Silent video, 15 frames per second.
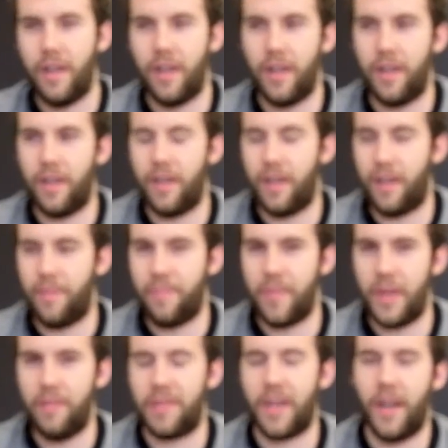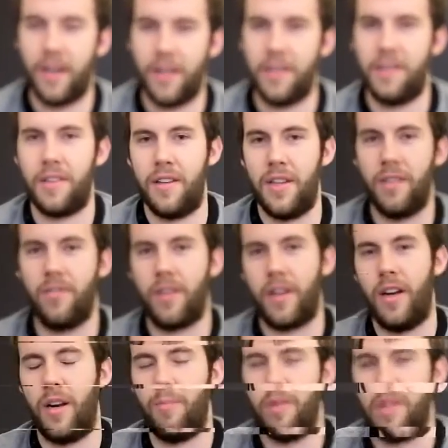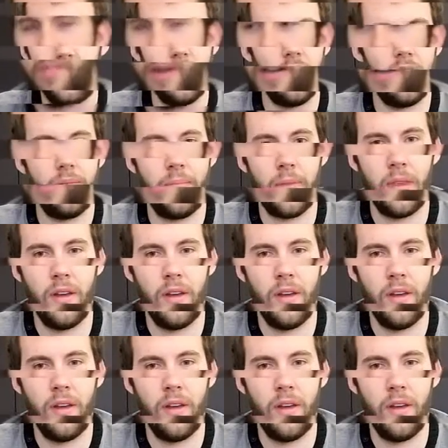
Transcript: And it was kind of neat to see the different kind of perspectives.